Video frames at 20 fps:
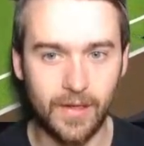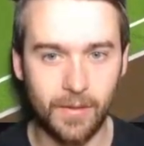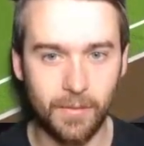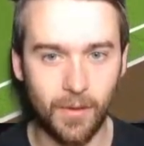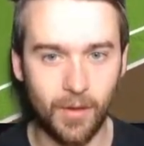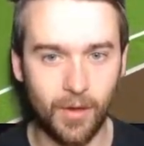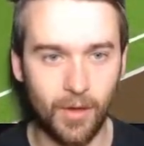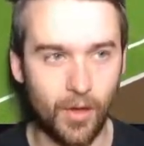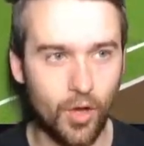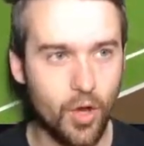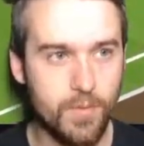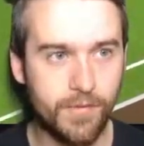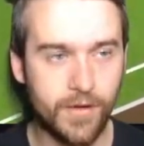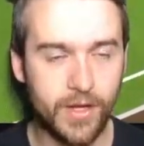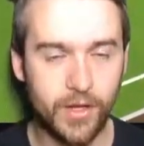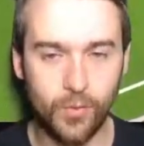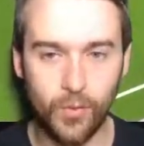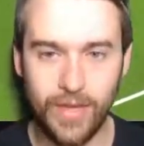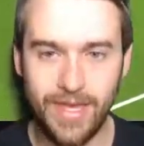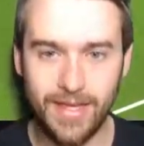But
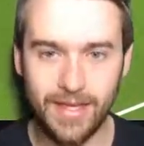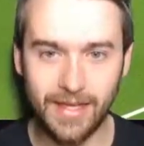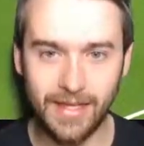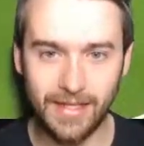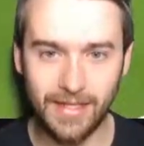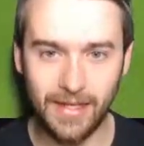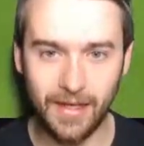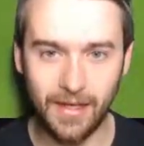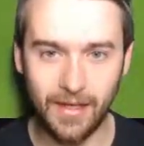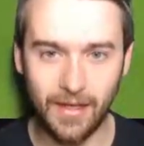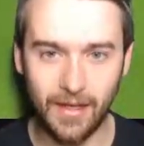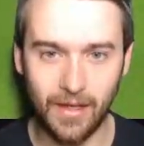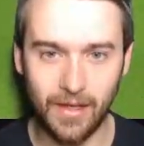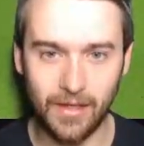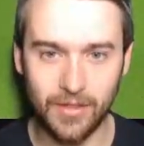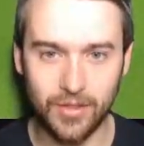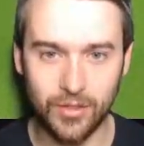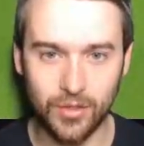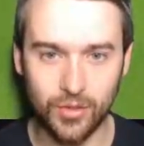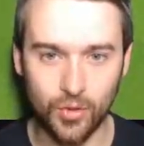hopefully we can
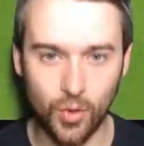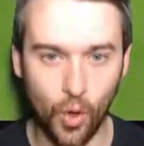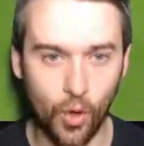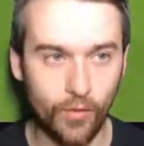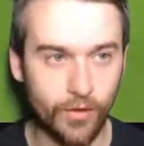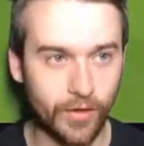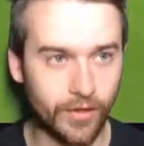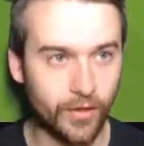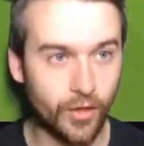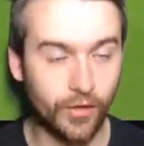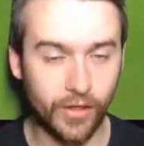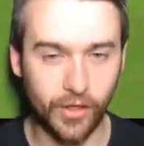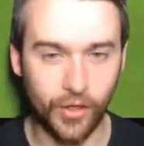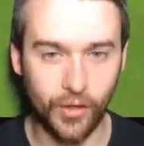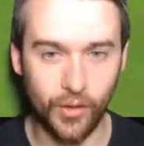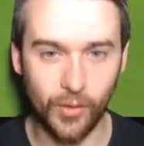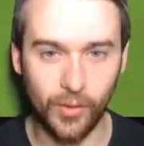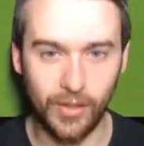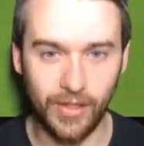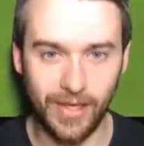score another
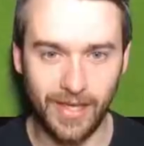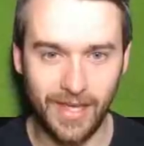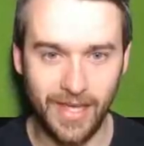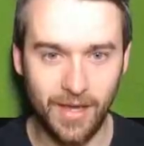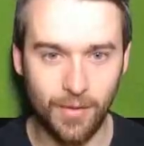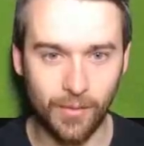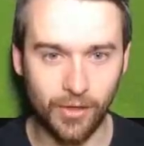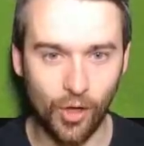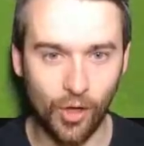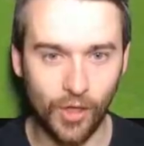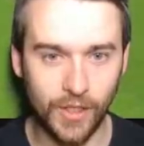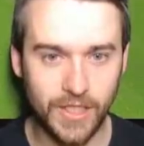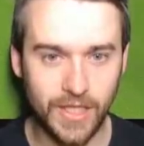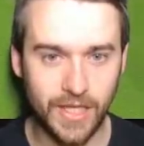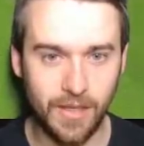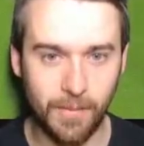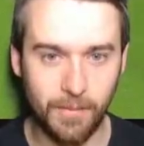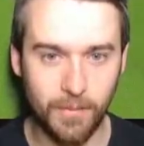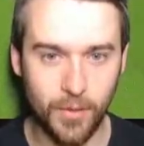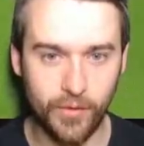goal here with
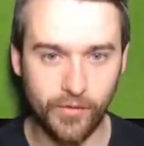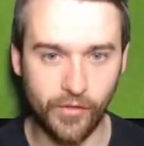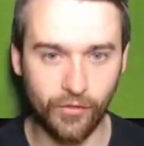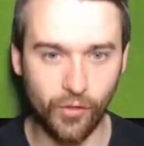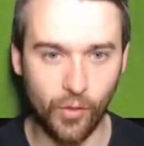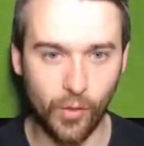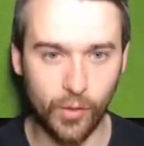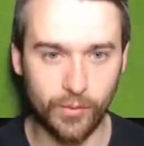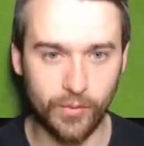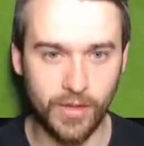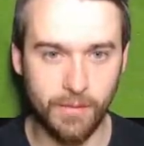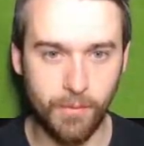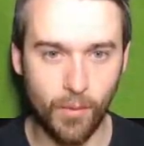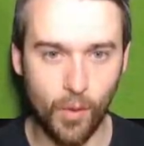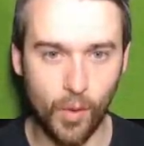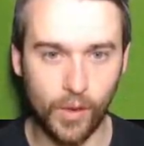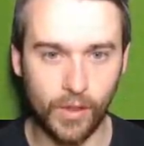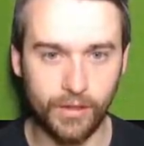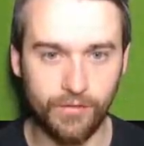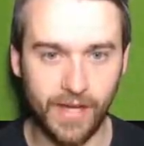Hotti moving forward with the
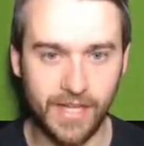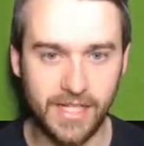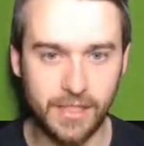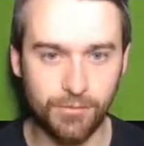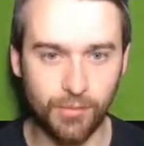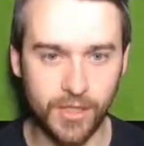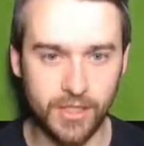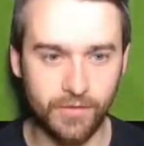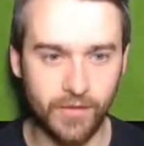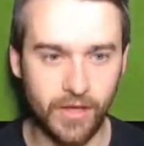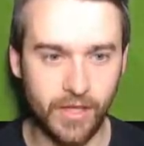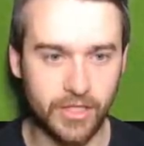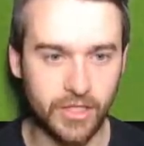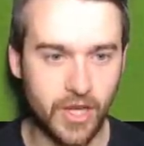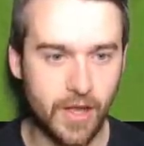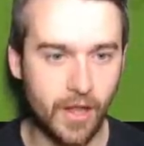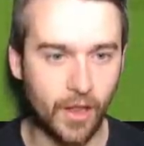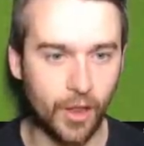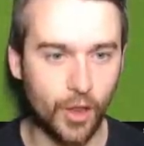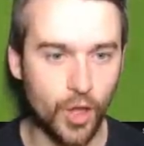ball. He finds Brozovic.
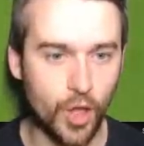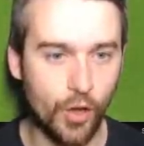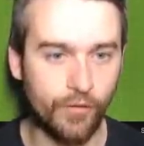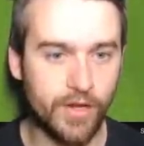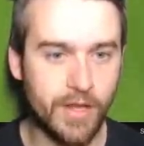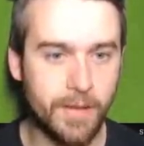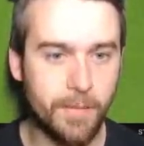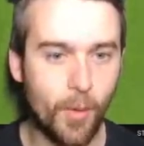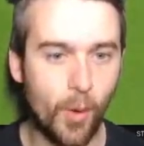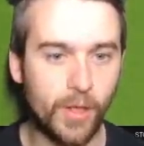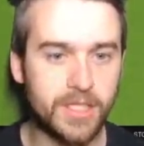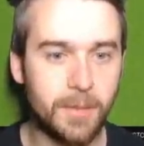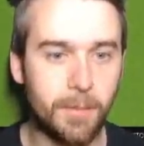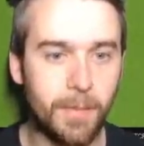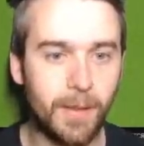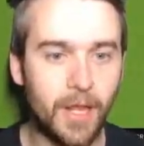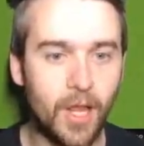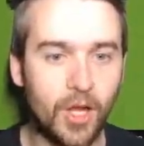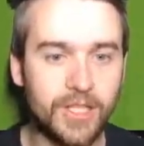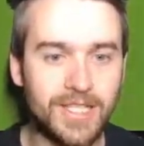Lovely ball to
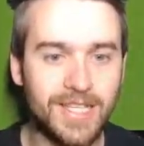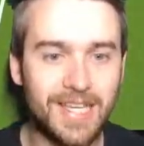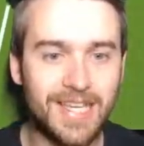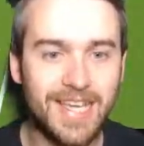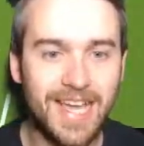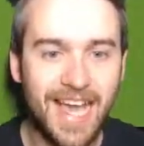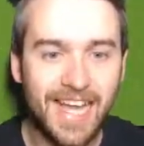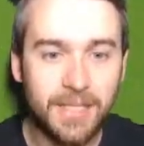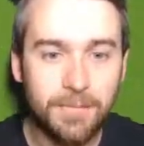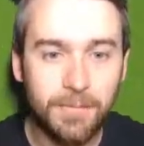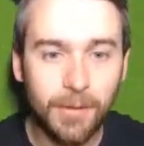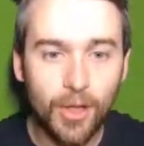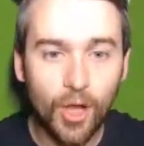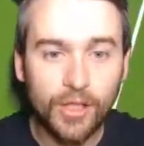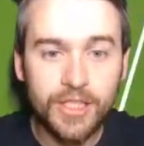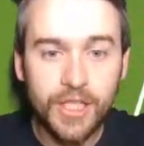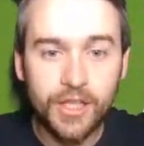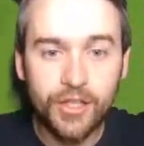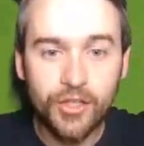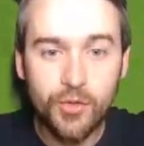Belotti. It's
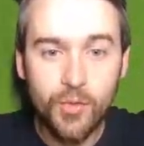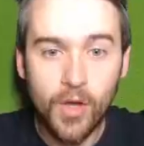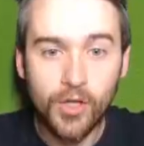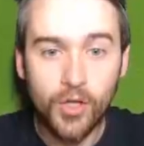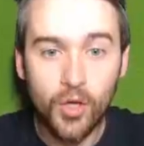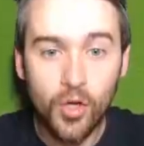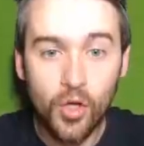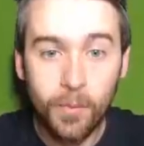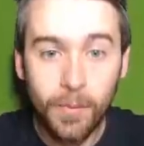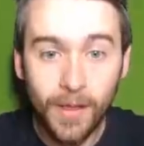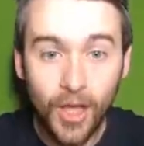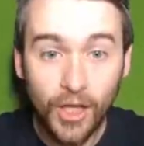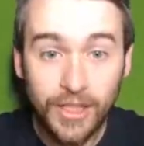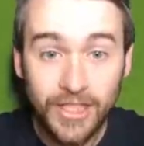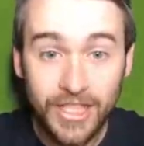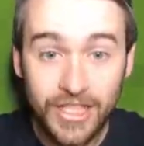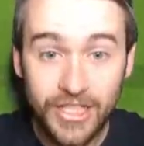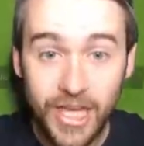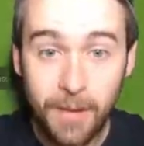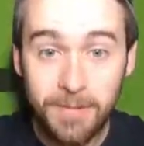Belotti through on goal.
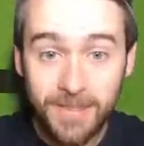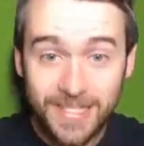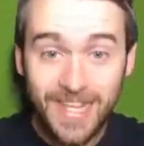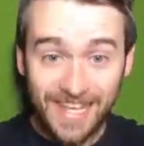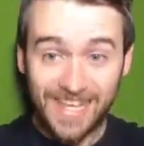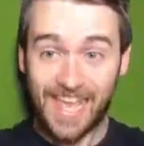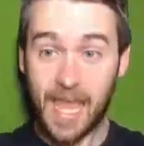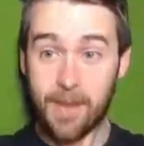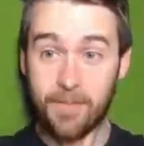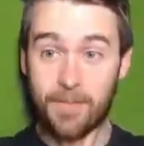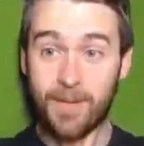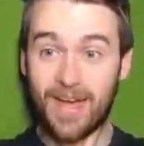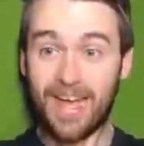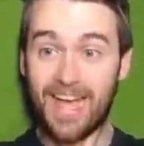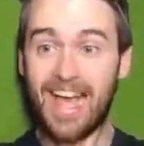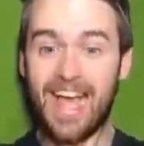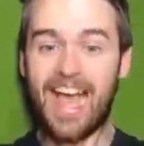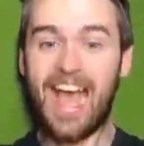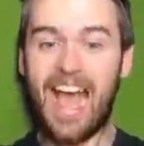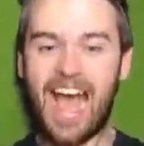Belotti chips the
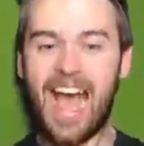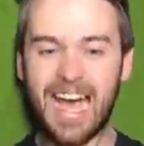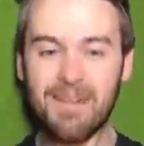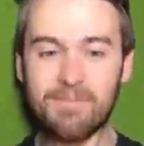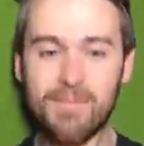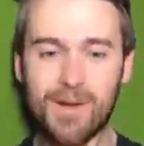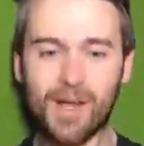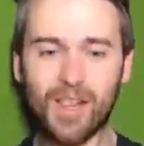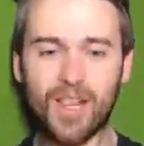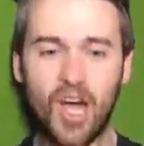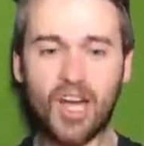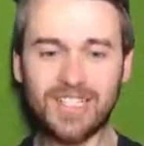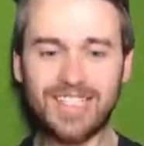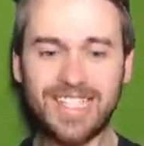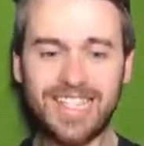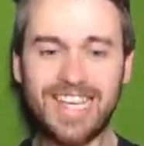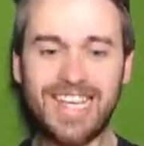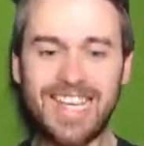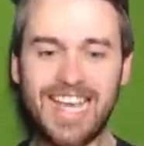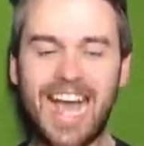keeper. And
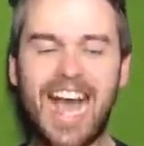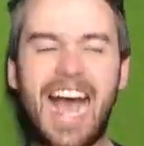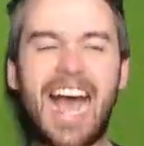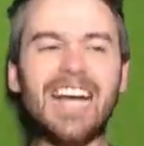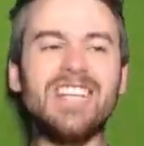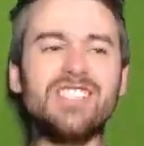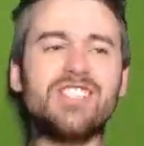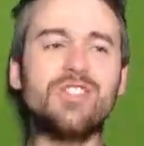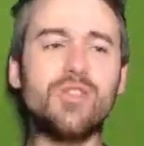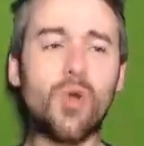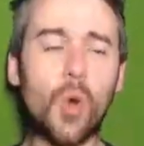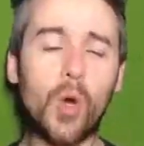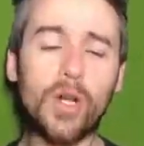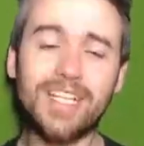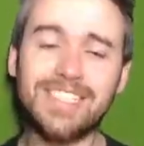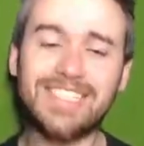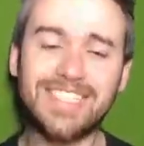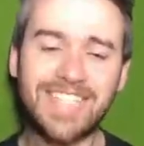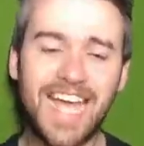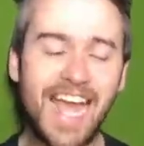Belotti has scored
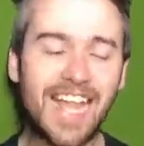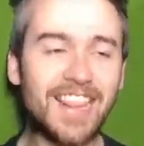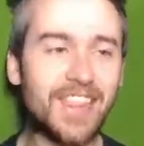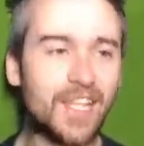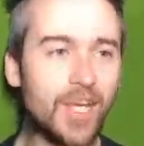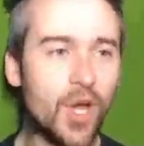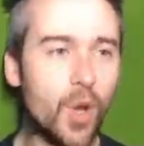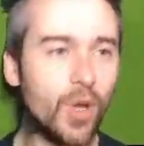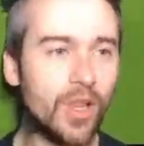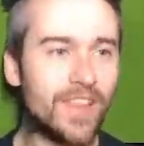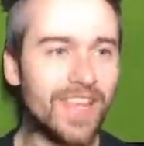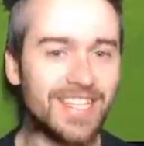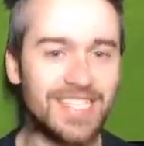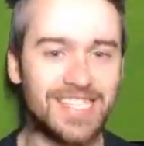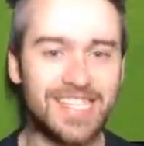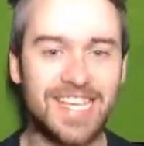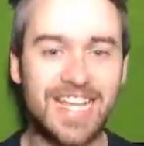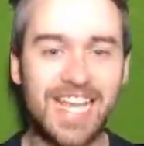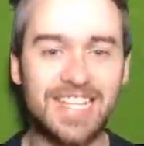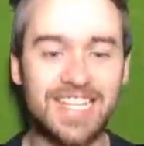his 10th goal of the
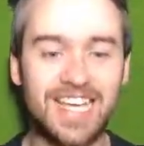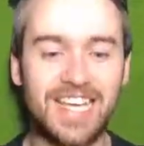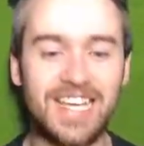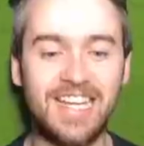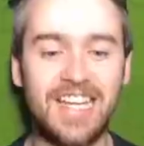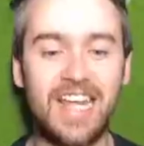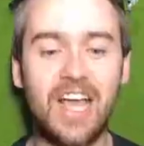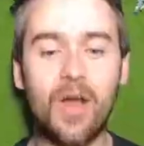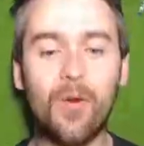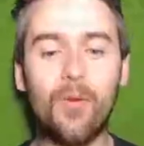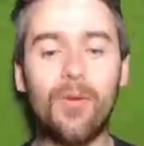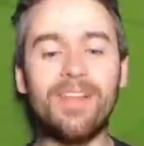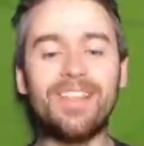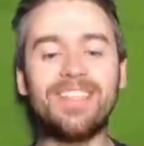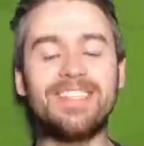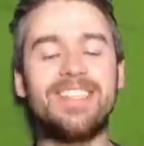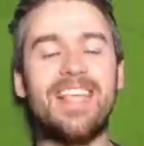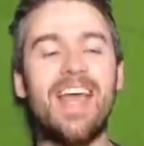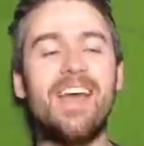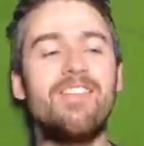season. With
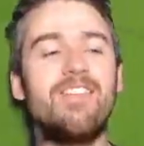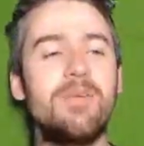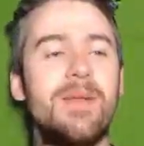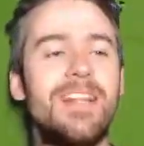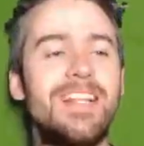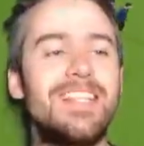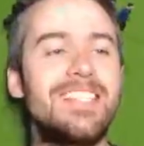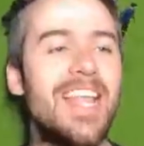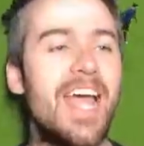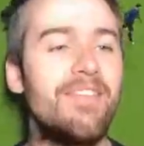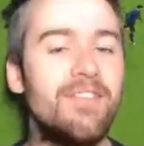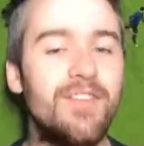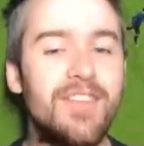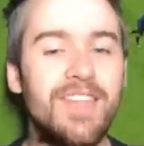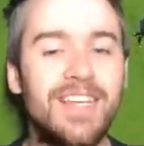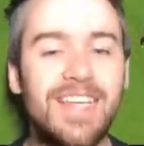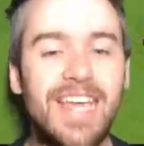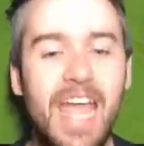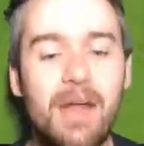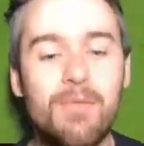7 minutes left of
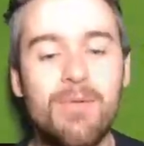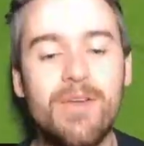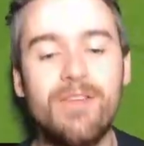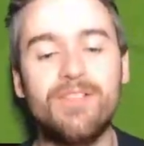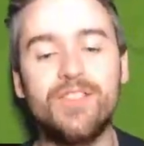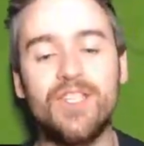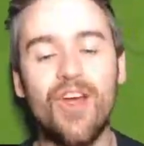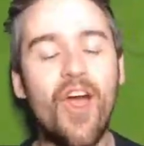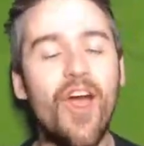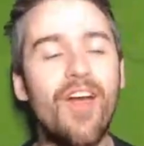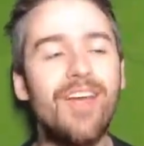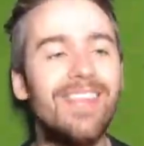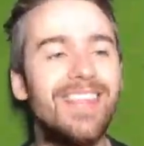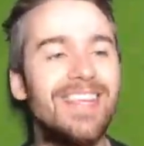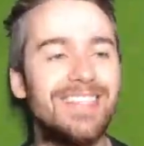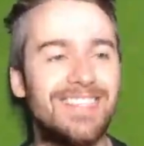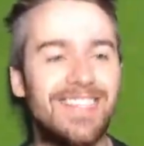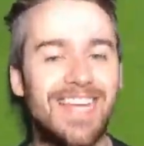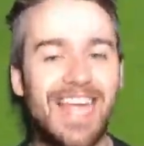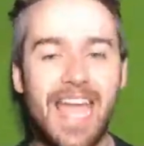the game, we've turned
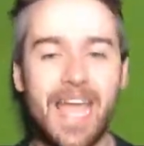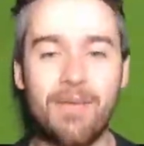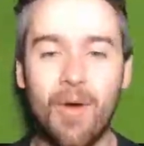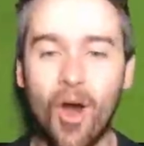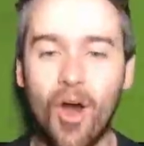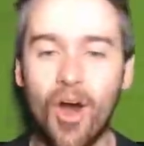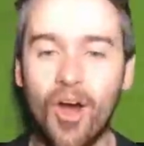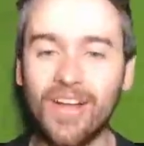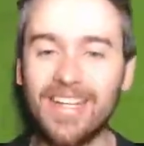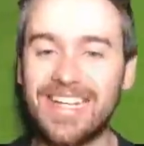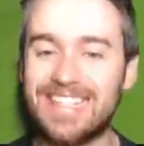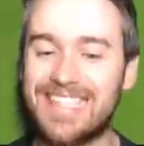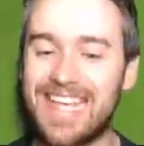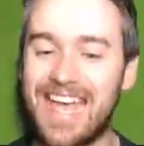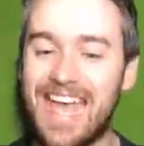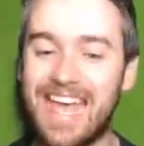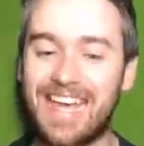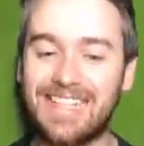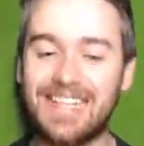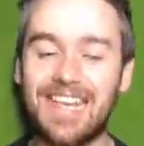this game on its
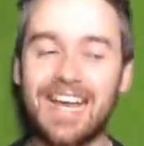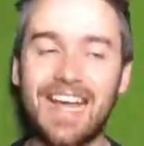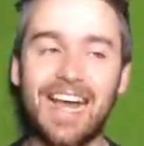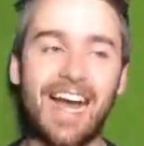head.